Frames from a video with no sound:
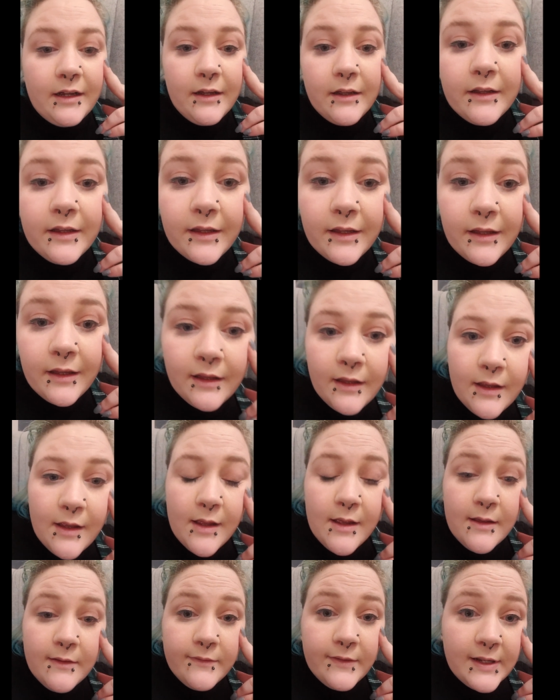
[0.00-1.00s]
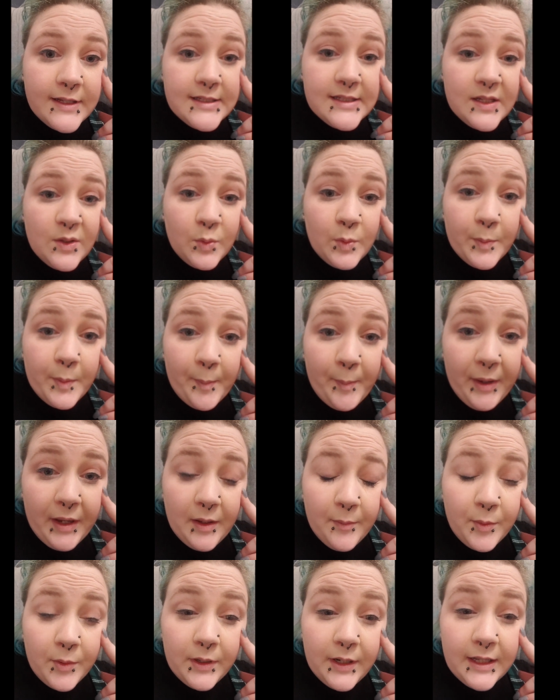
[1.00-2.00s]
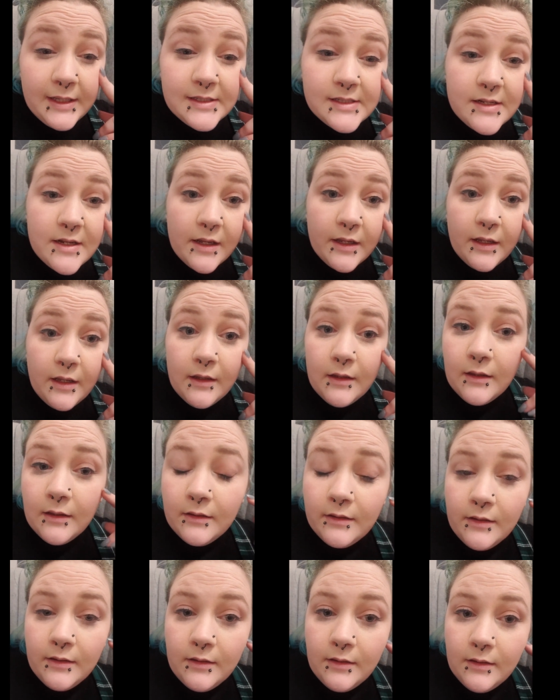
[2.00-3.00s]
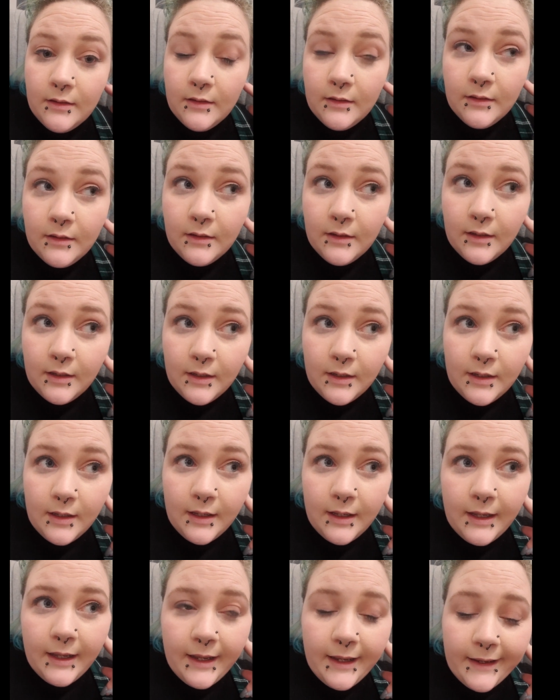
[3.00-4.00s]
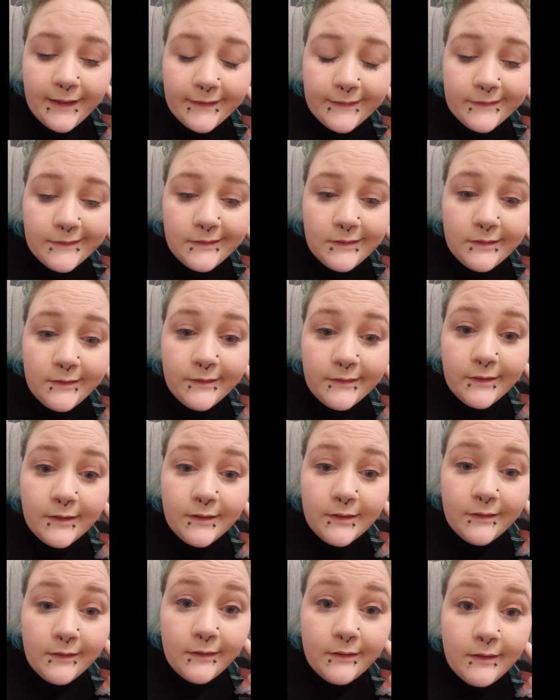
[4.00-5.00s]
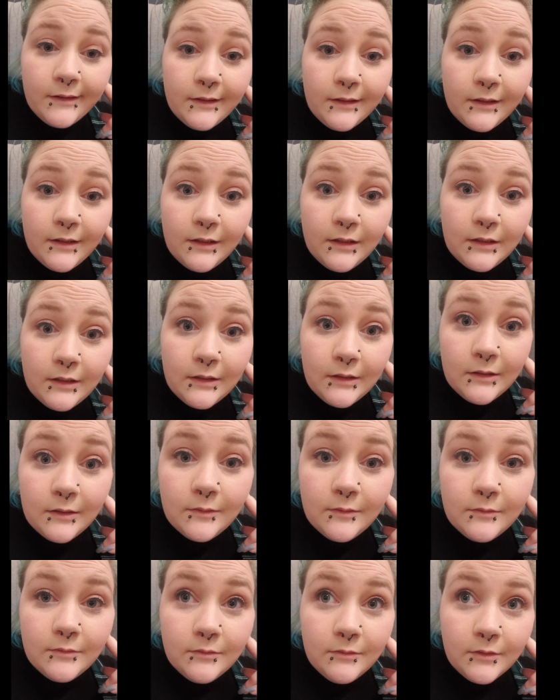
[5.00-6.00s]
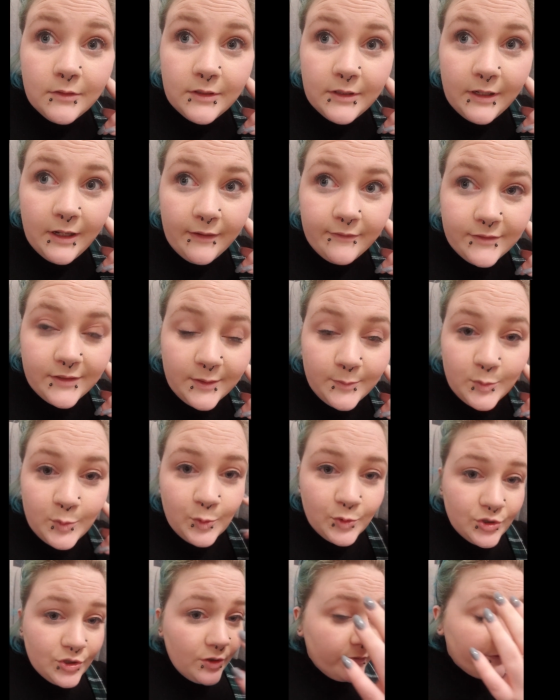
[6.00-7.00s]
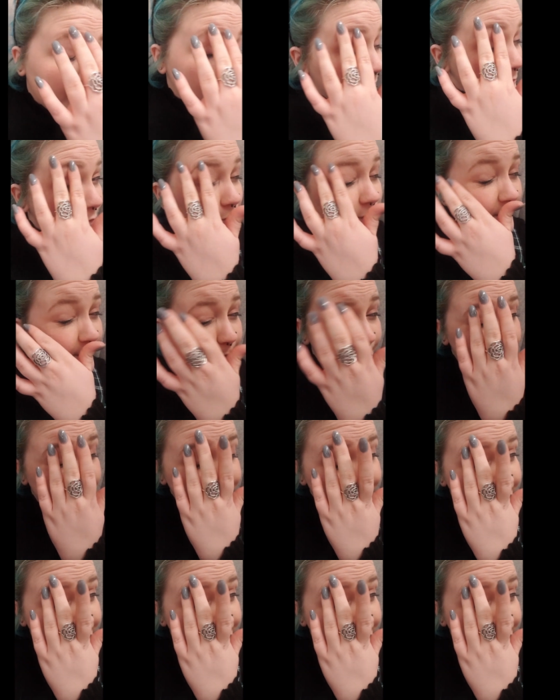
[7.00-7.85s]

I fell asleep with my makeup on last night, and I didn't have time to wash it off this morning.